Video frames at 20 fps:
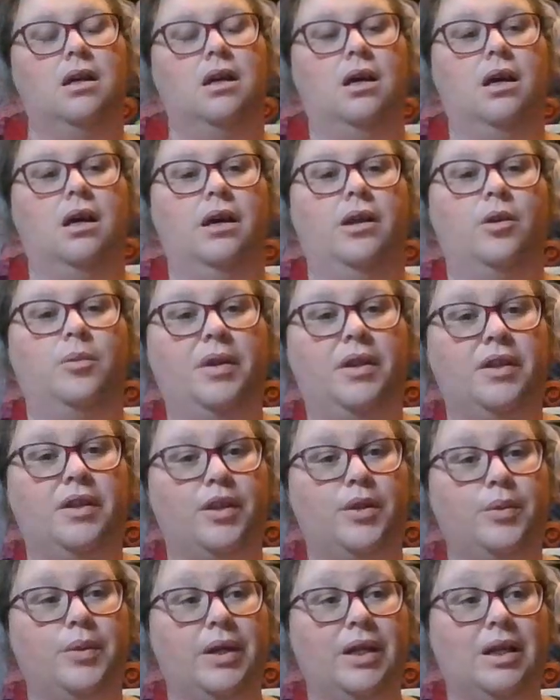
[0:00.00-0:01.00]
Uh, it'll be the
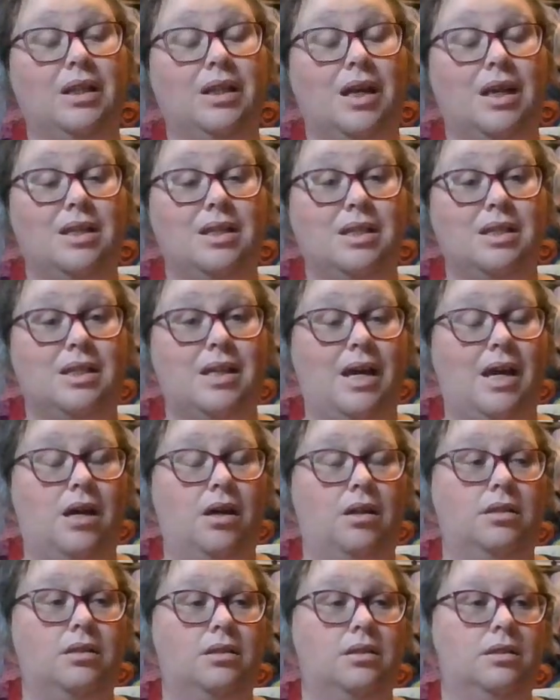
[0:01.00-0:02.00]
Three in Glasses
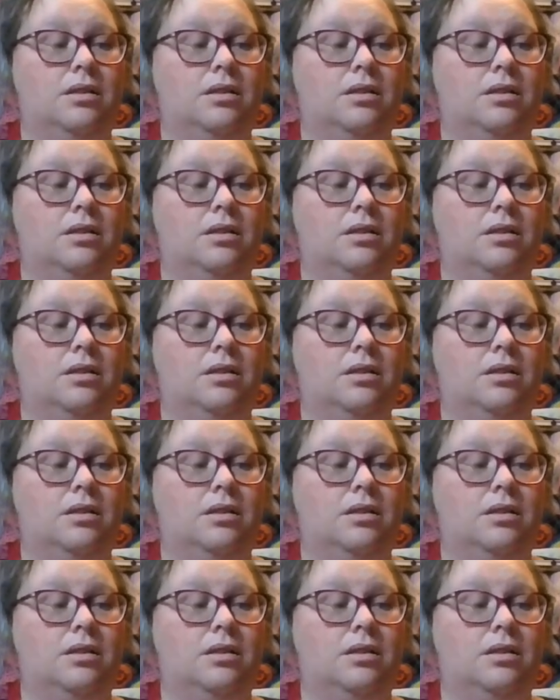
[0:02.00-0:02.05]
CAL.